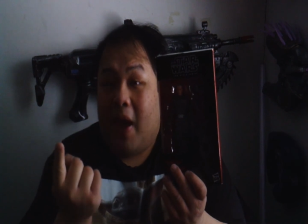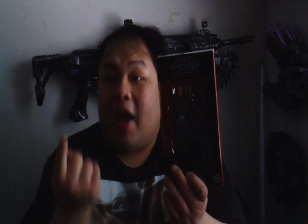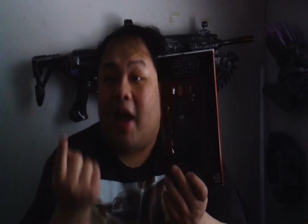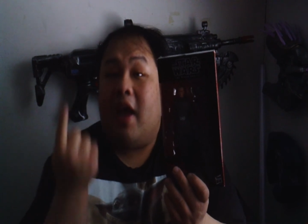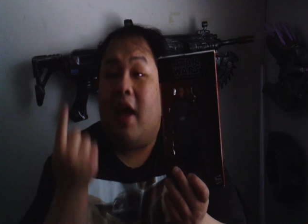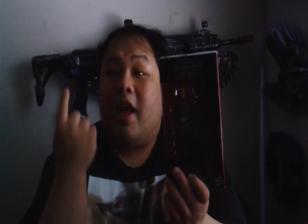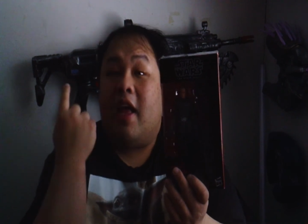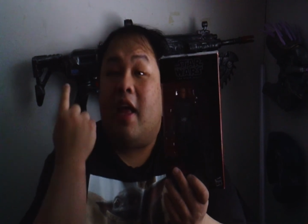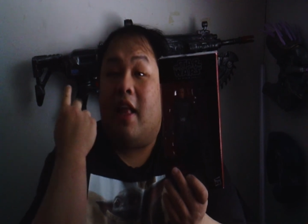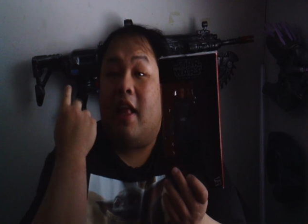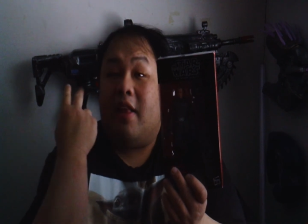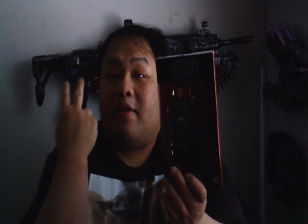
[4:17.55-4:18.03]

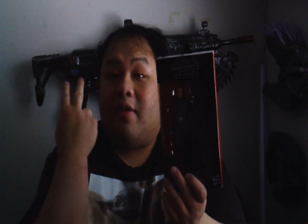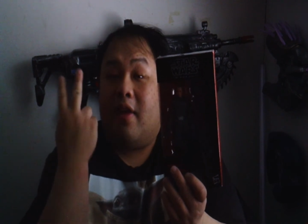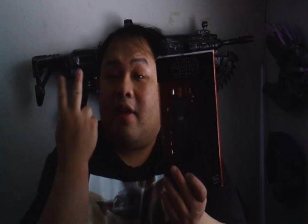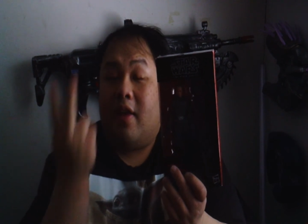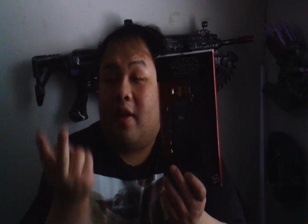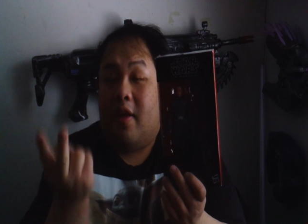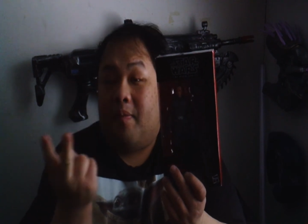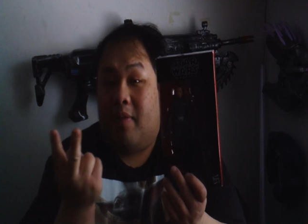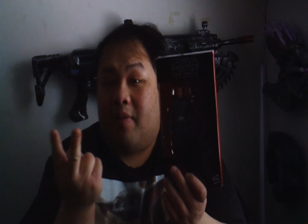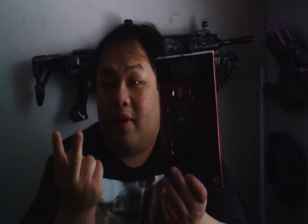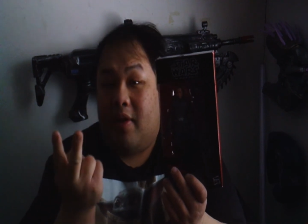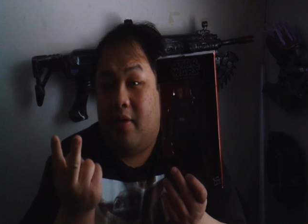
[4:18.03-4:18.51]
and in
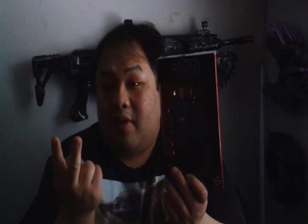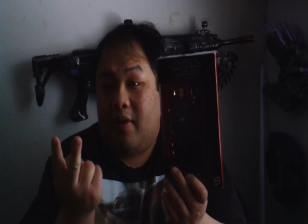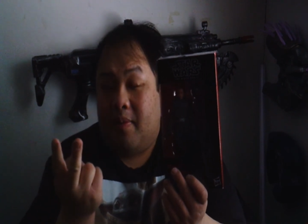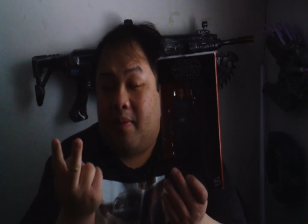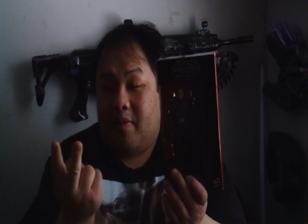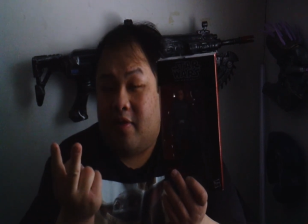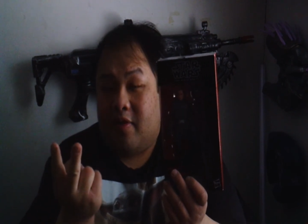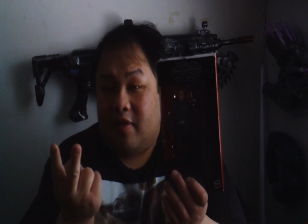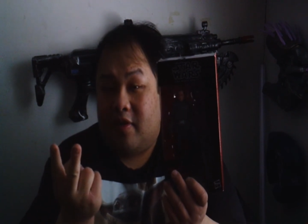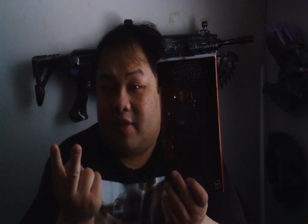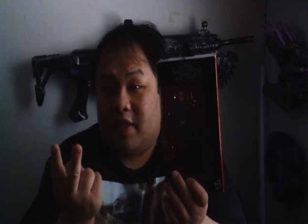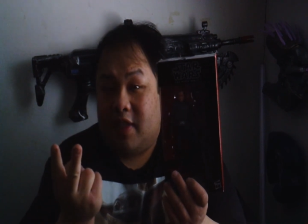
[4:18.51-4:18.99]
Episode
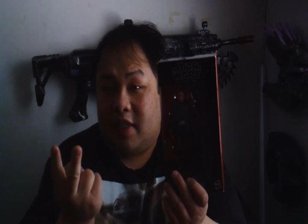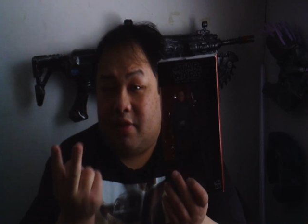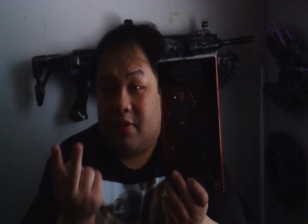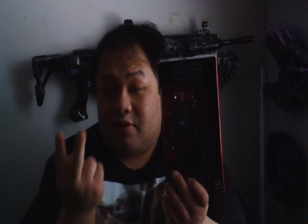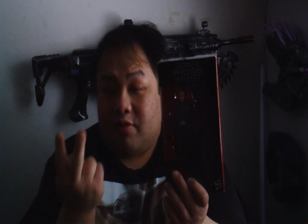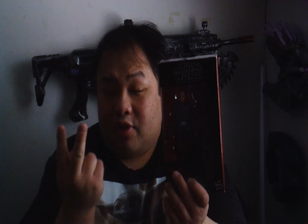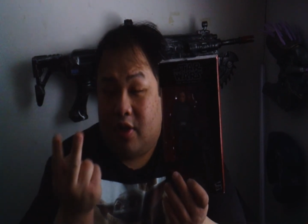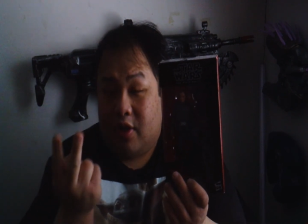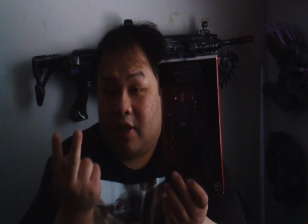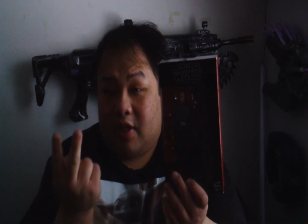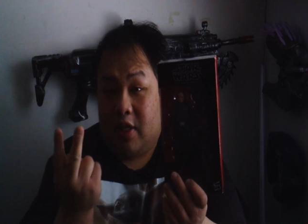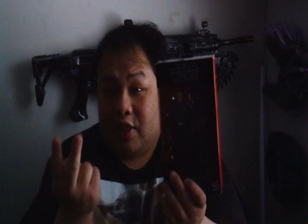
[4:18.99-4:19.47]
6, Return of
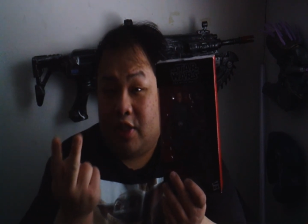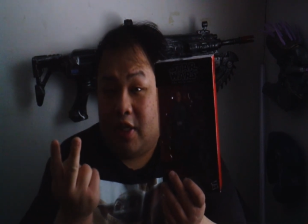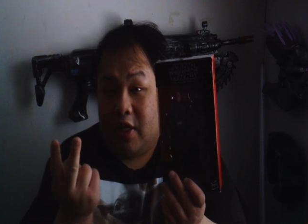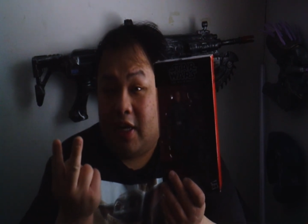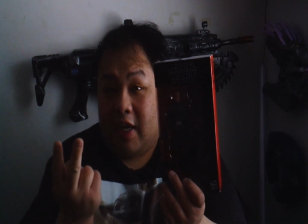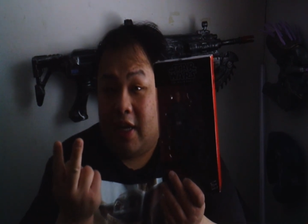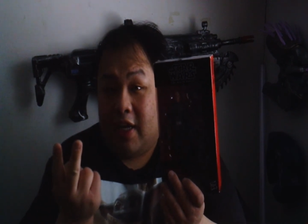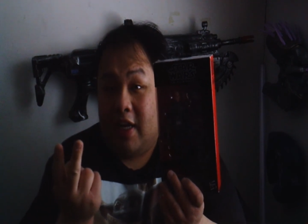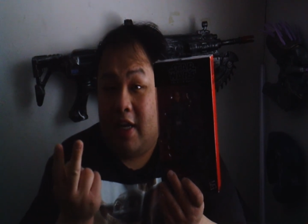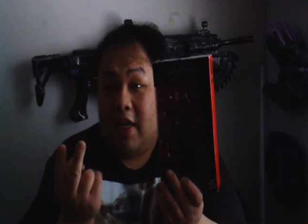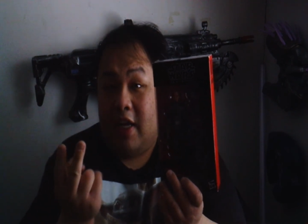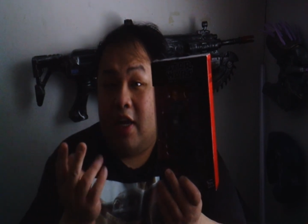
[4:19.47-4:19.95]
the Jedi.
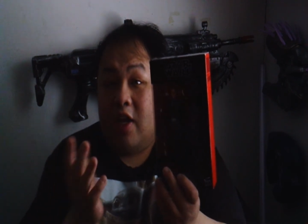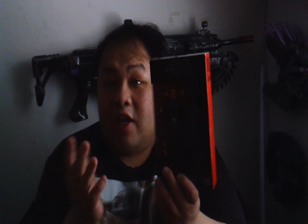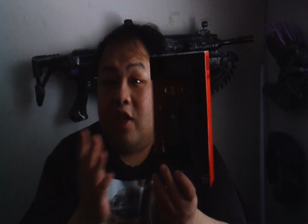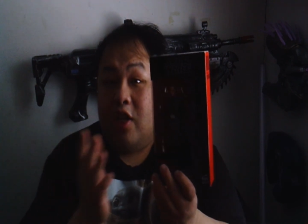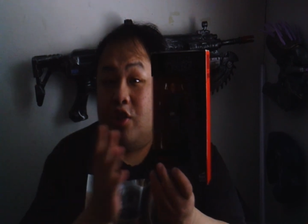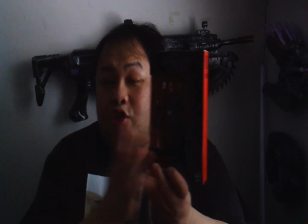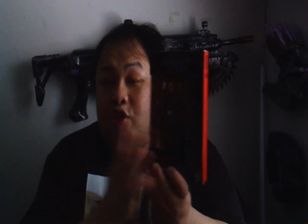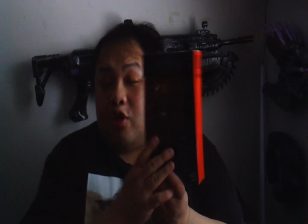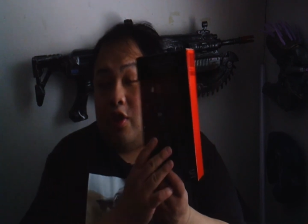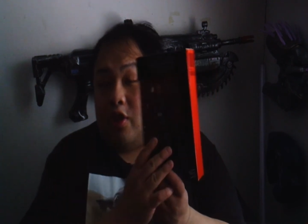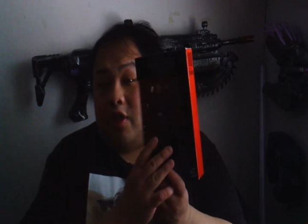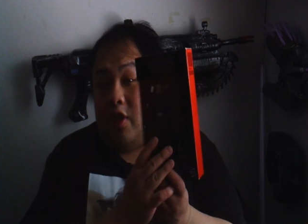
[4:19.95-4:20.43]

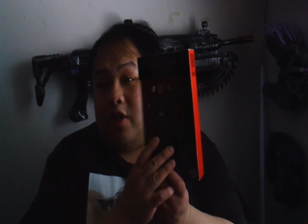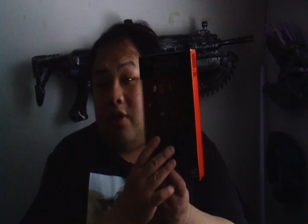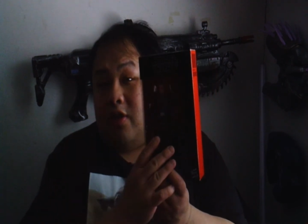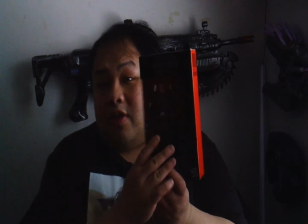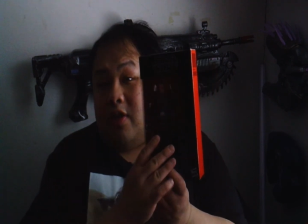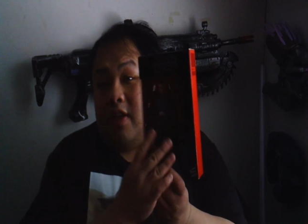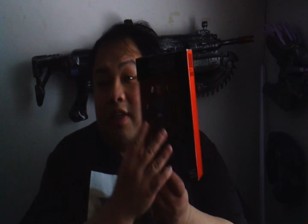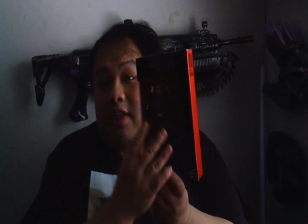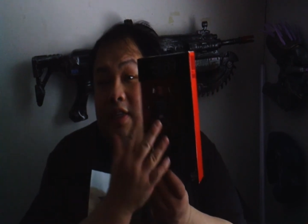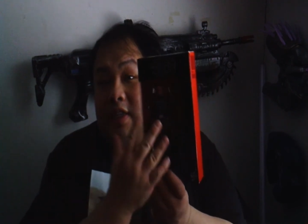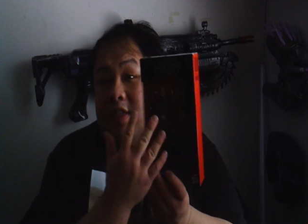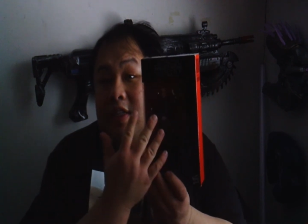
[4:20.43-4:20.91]
George Lucas,
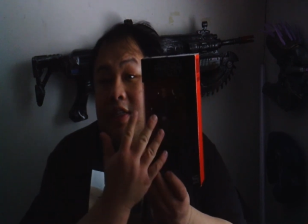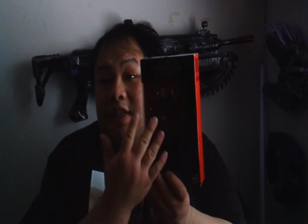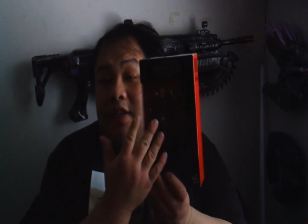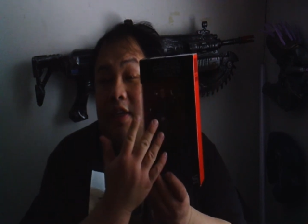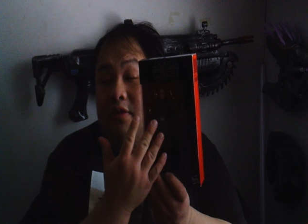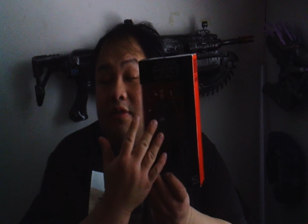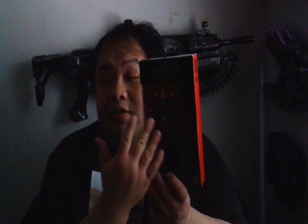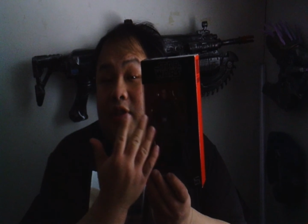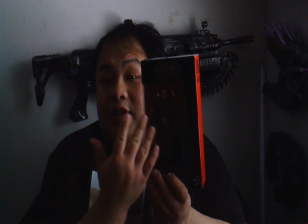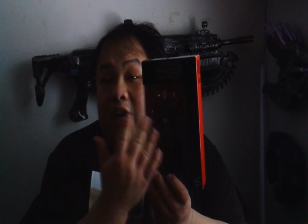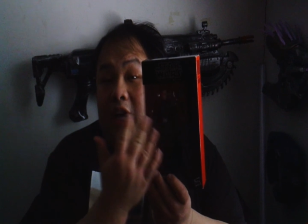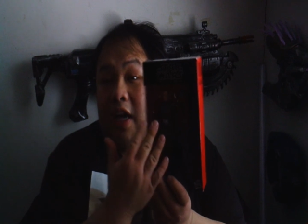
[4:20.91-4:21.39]

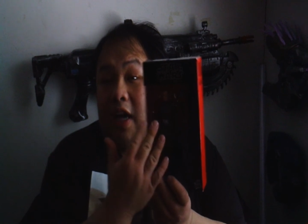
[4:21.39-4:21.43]
talked to